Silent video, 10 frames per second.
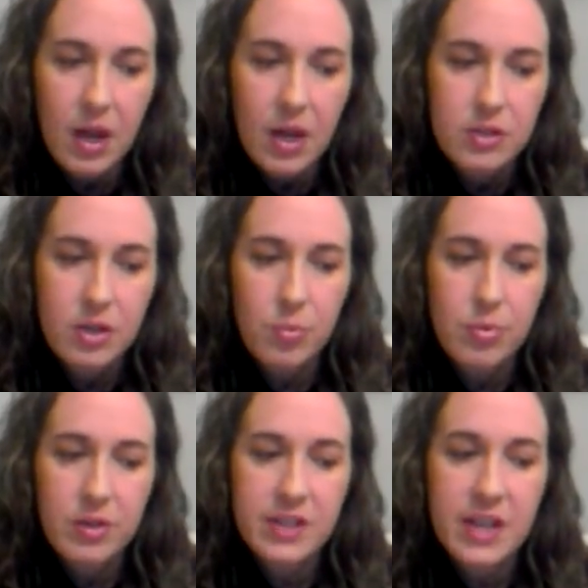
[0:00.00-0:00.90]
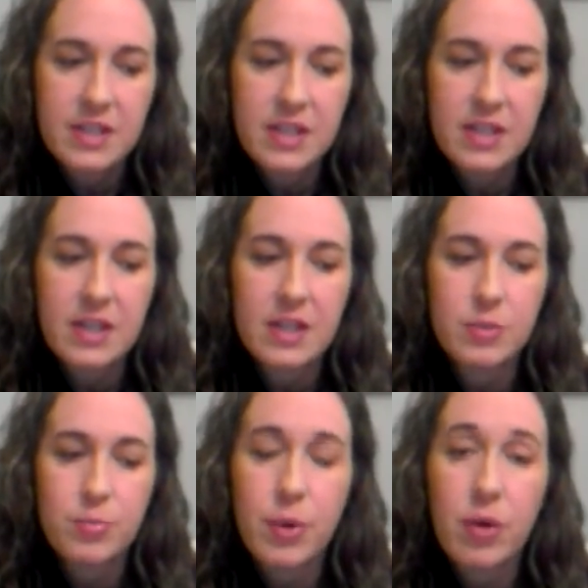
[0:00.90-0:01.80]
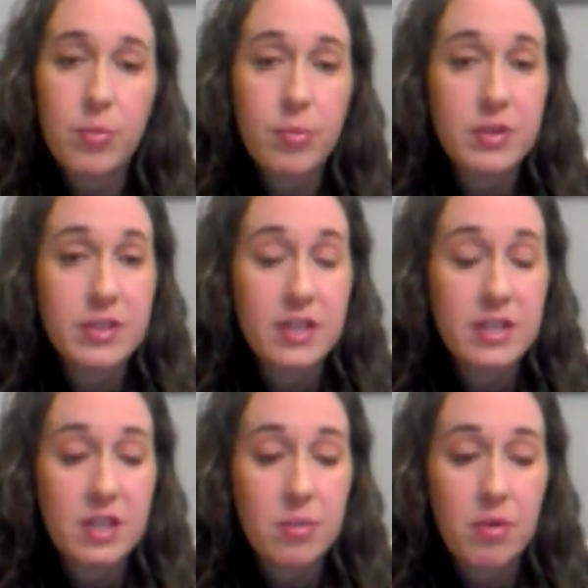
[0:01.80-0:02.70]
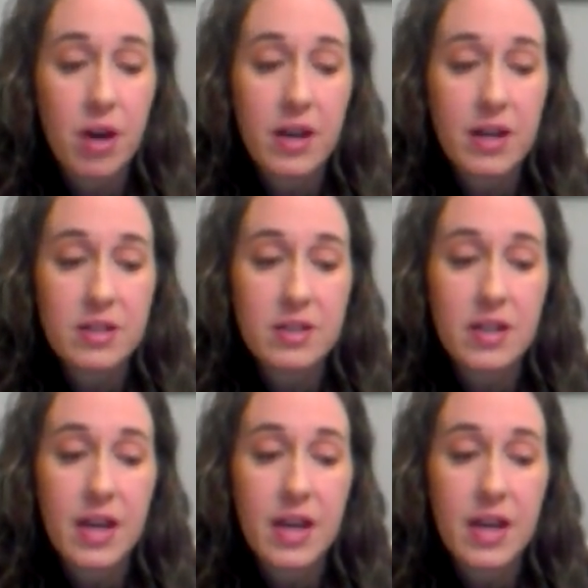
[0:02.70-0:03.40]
So presenting is both presenting the product